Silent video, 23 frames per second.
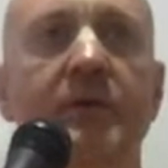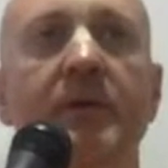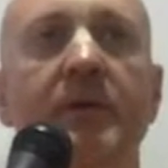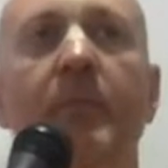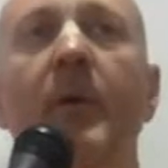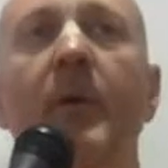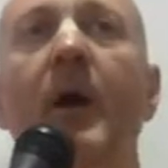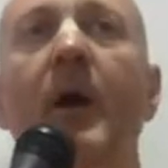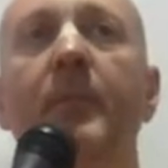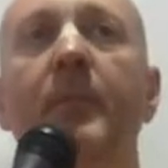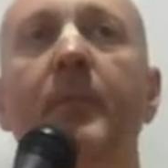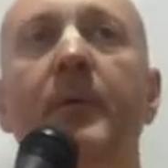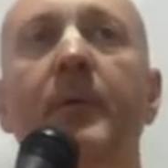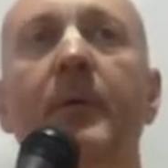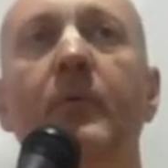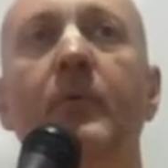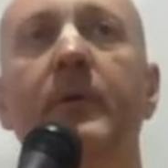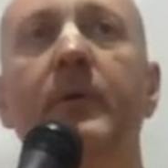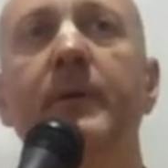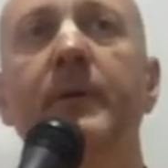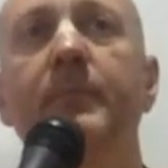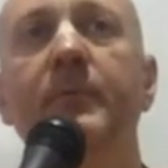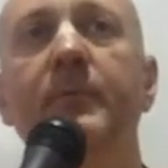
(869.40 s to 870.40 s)
Mahaprabhu. He
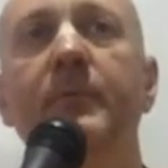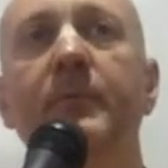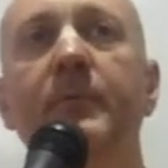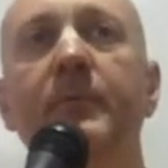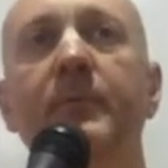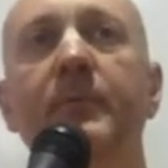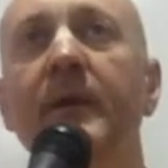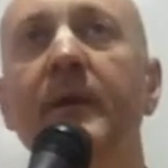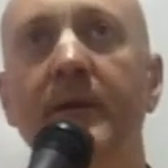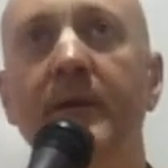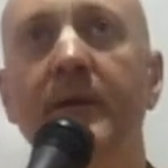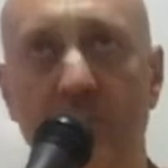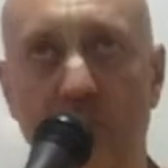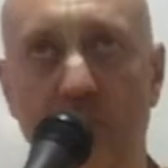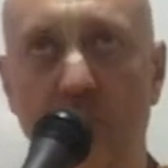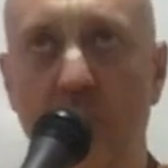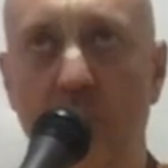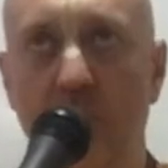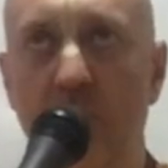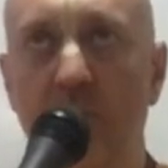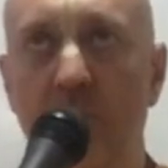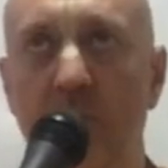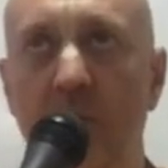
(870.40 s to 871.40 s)
presented the
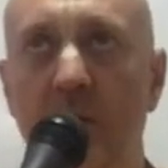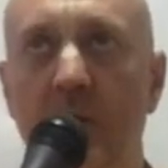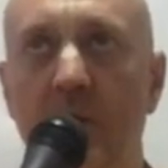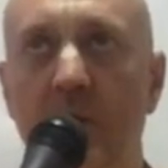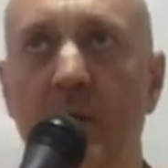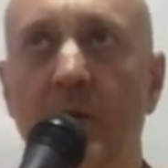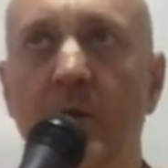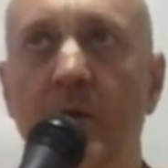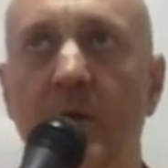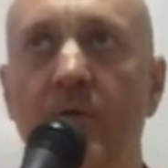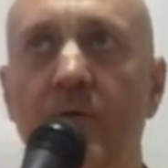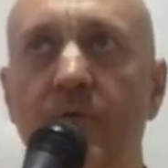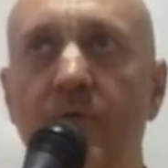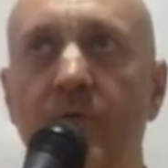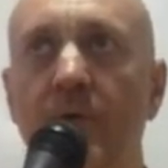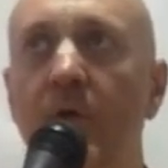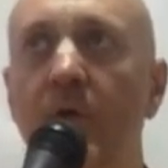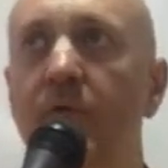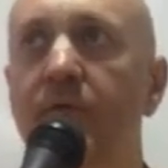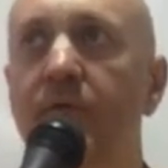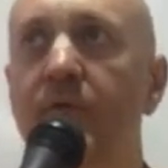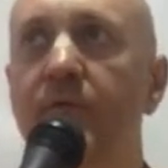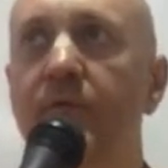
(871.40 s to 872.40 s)
whole
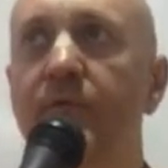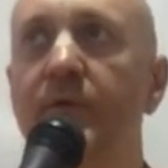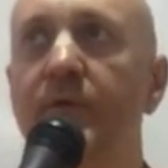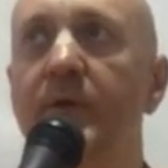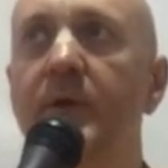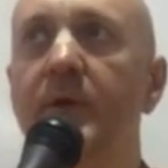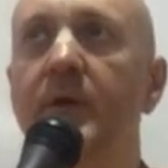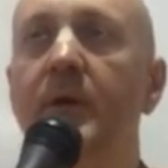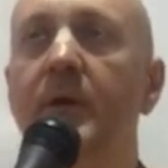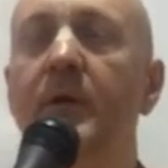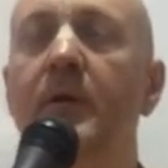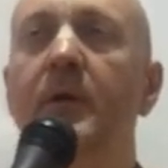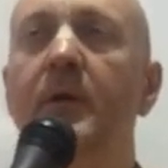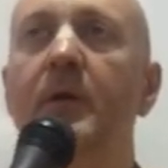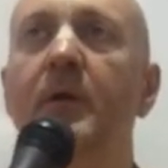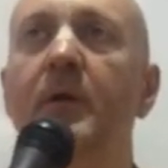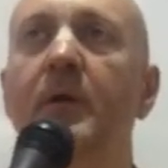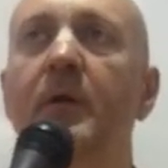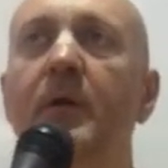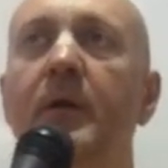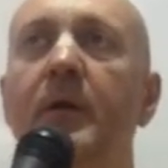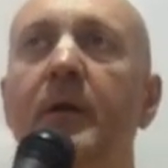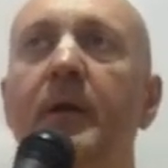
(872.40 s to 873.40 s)
philosophy
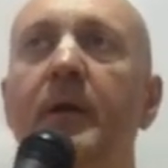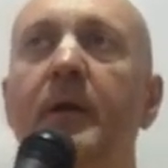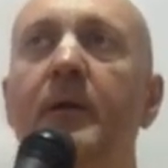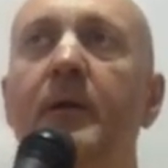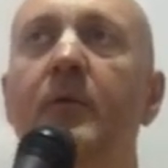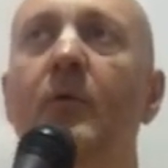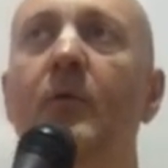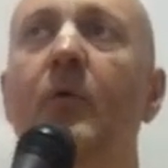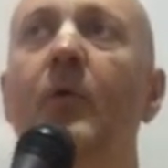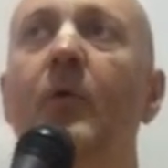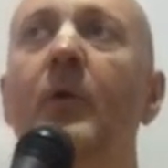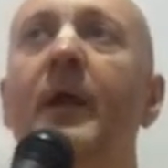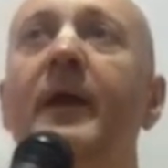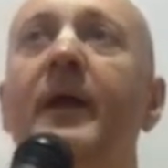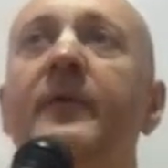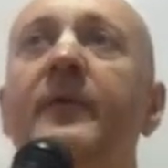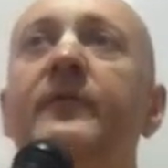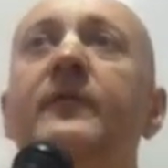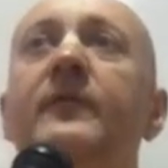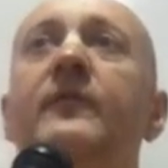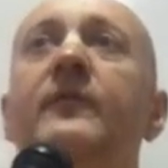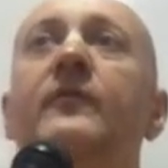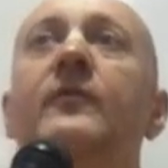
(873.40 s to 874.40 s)
and the whole
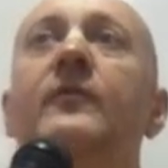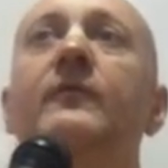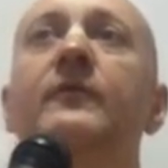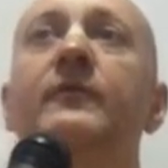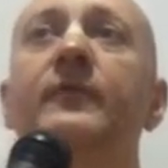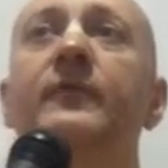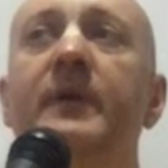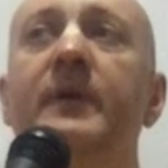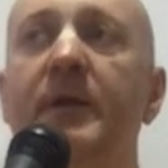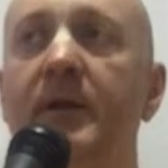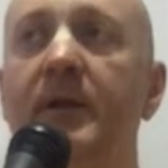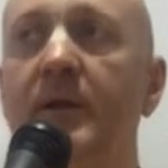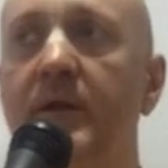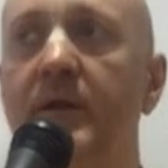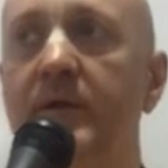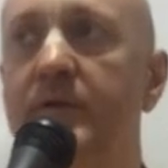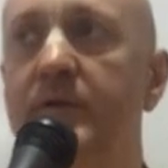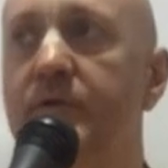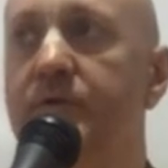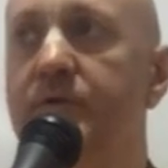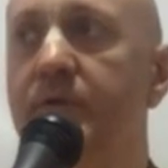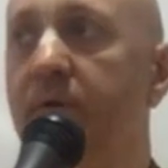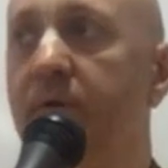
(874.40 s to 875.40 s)
essence of the Vedic
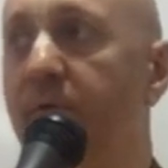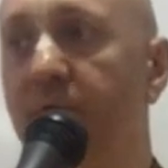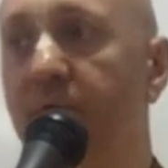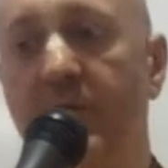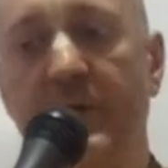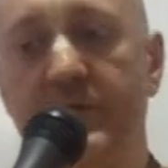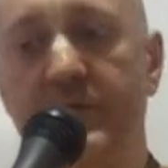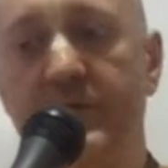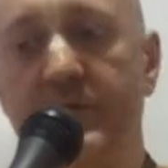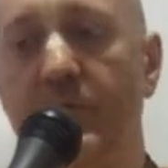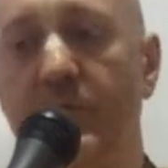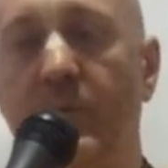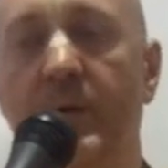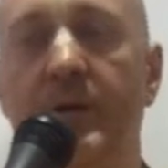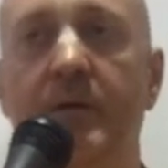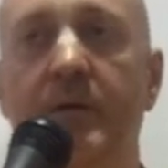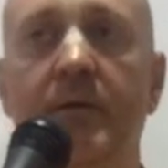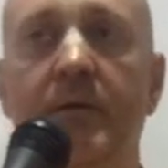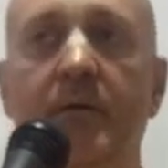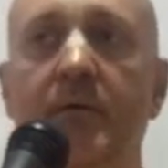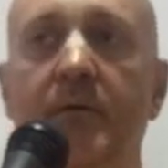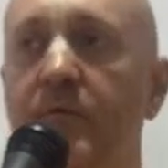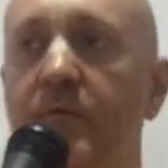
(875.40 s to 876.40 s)
literature in such a way
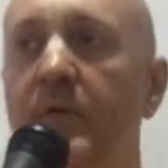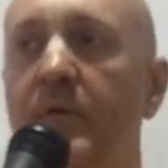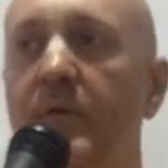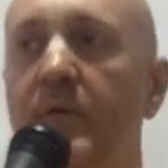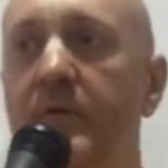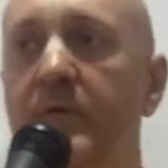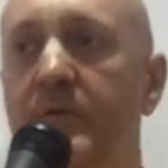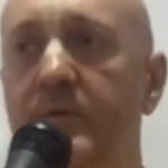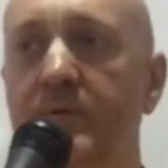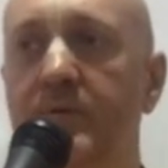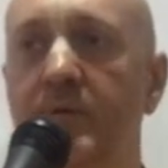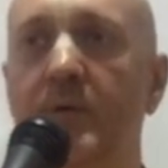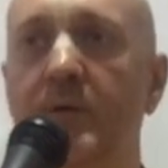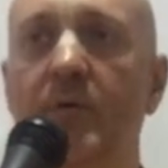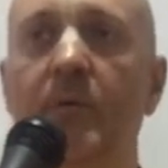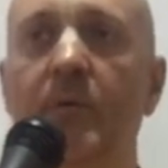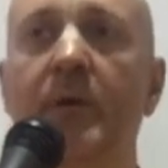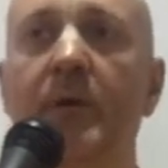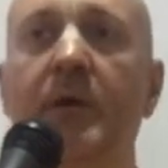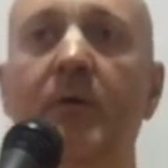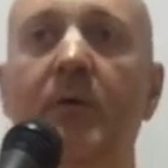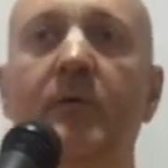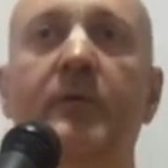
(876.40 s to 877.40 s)
so that, you
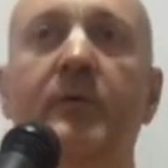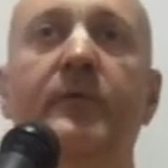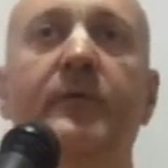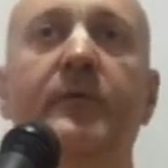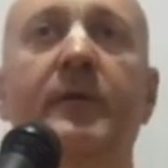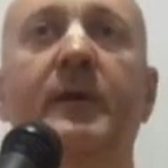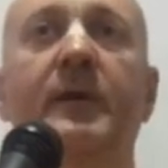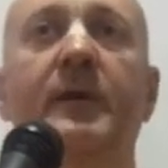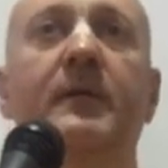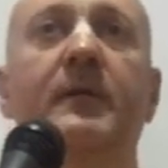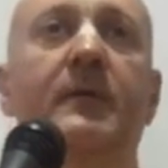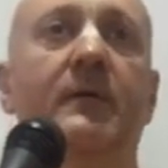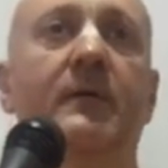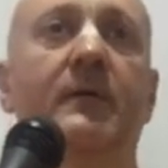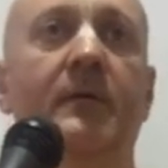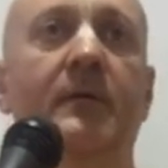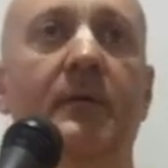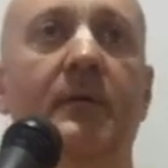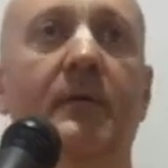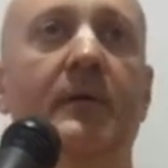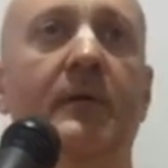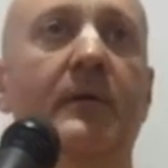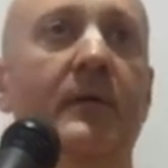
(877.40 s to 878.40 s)
know, we can understand
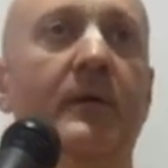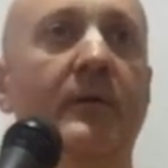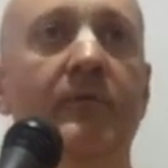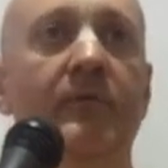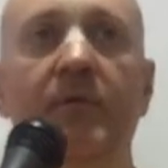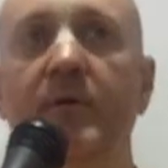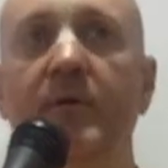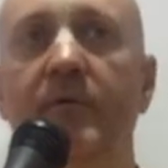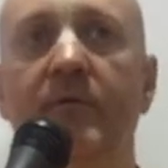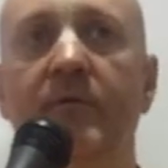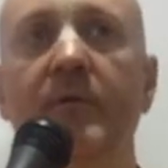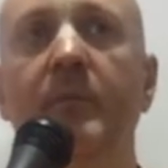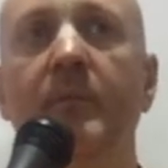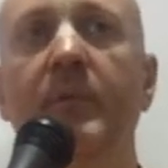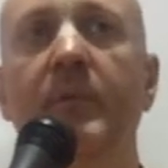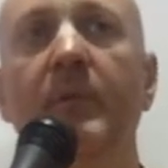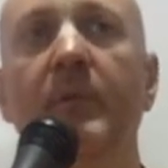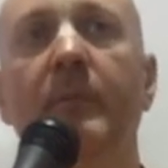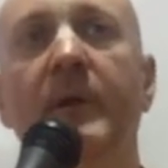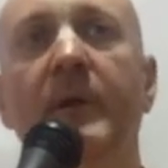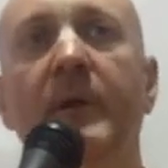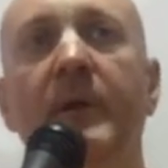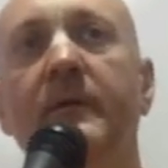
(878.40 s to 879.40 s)
in a very
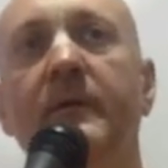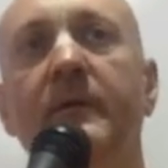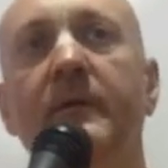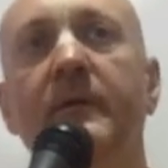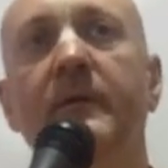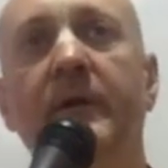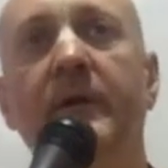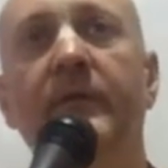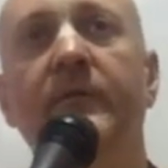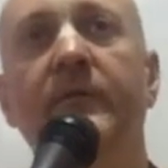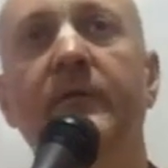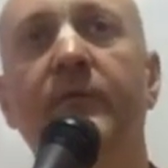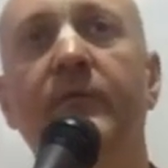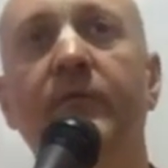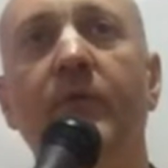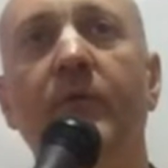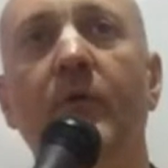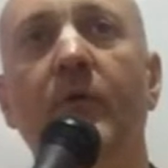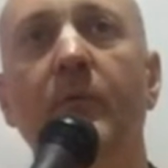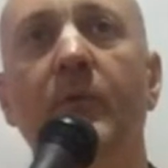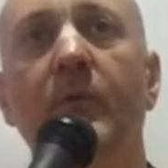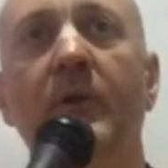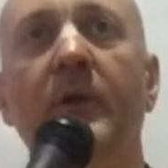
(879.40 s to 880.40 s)
simple manner. That's the
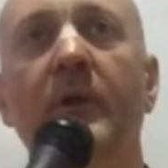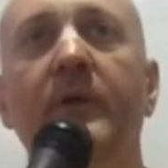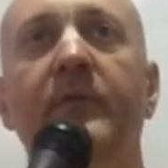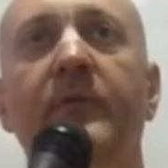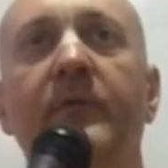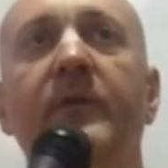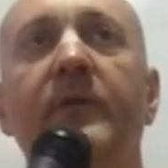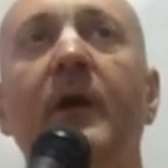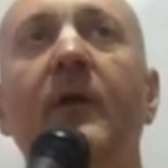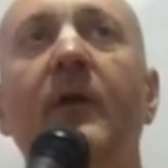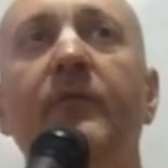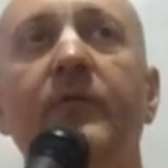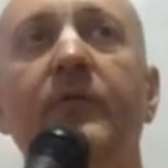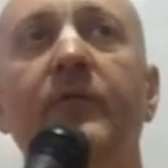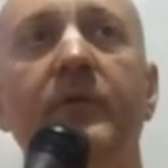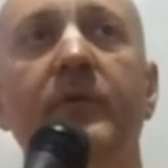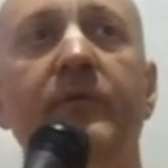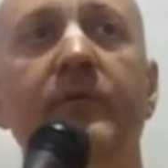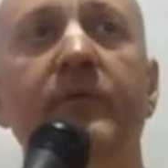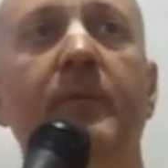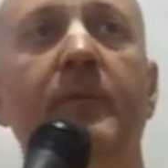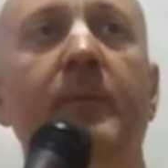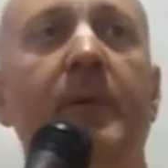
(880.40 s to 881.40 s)
formula, that's the
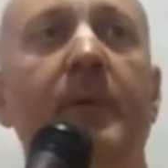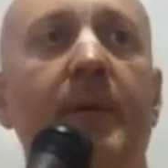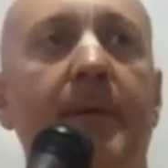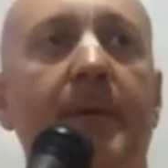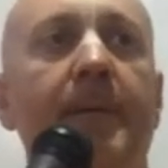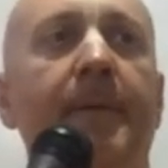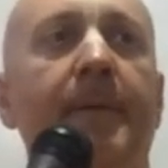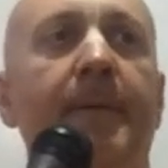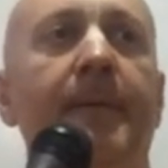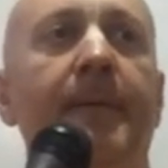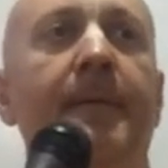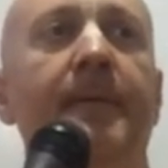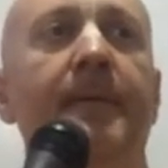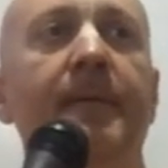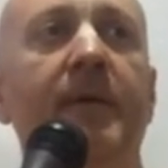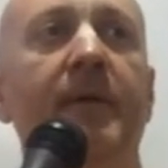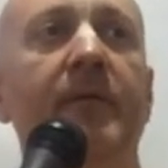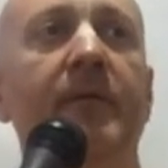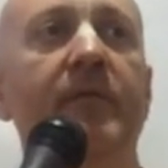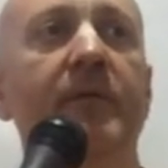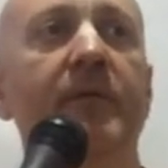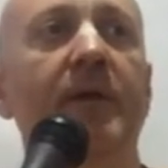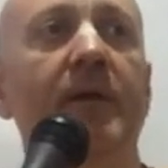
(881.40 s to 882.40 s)
aphorism,
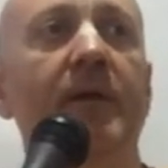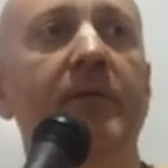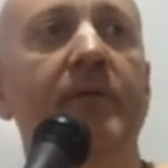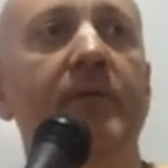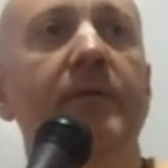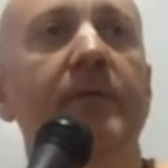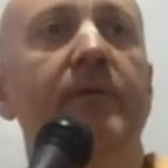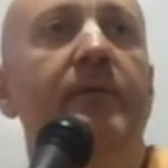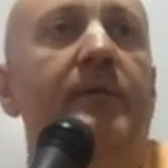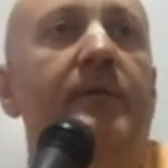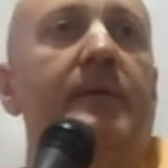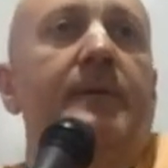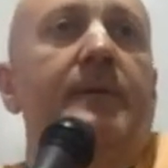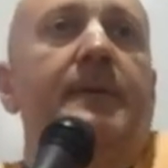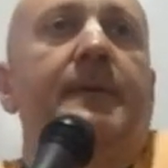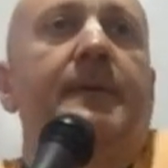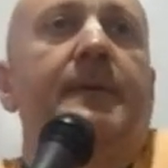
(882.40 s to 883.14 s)
that's the essence.